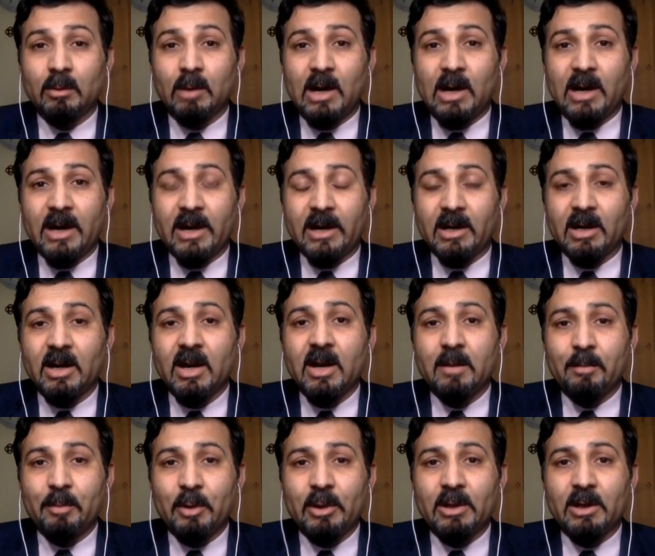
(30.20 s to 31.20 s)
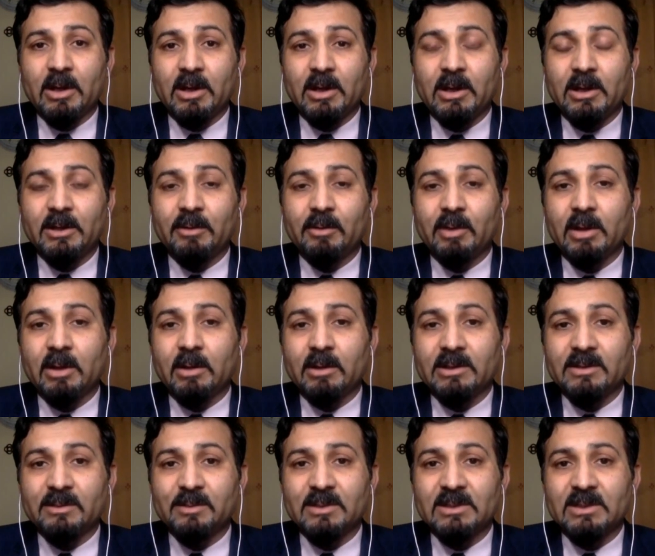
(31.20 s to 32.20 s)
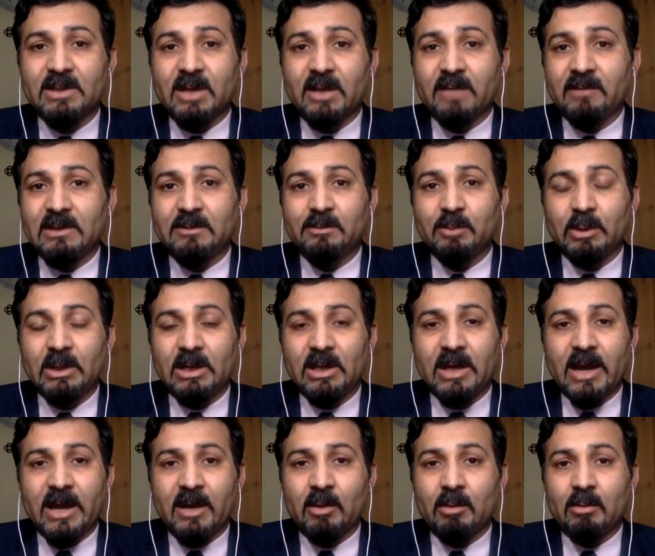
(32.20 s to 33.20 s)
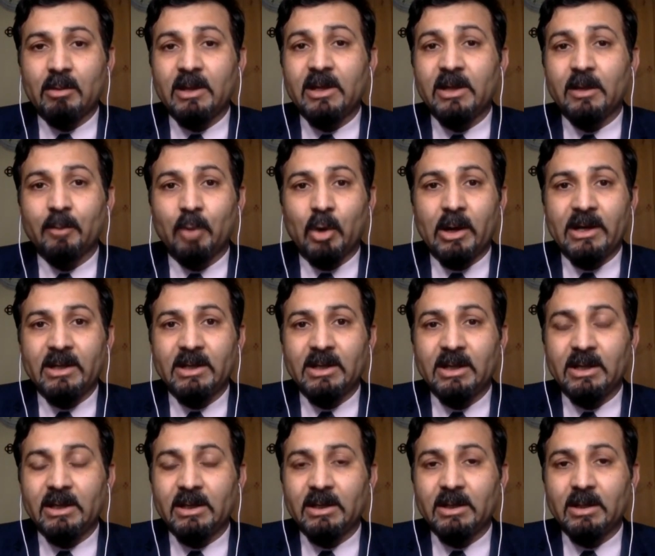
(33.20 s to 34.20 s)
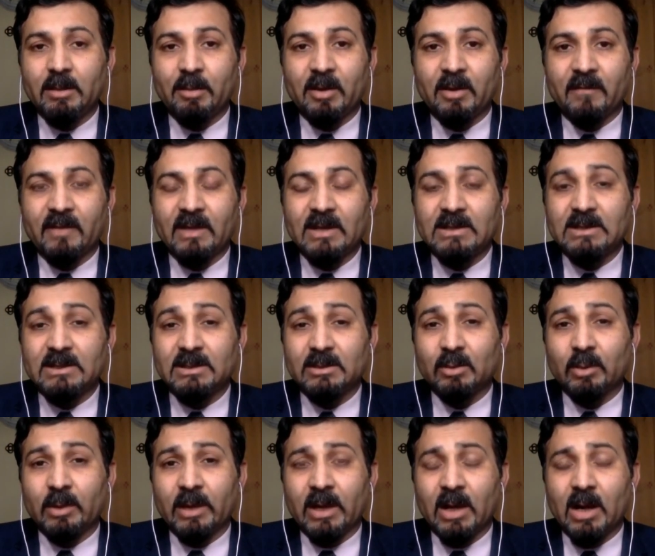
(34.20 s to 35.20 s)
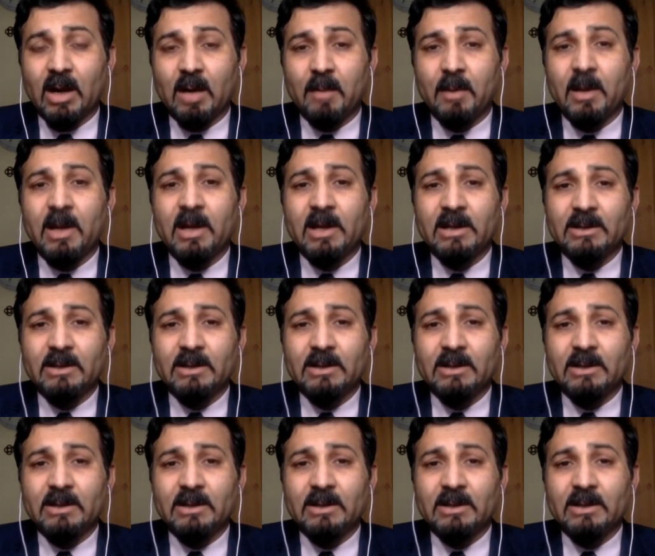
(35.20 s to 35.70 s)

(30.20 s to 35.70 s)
go higher, particularly during Christmas time, which we cannot really avoid the number of cases going up.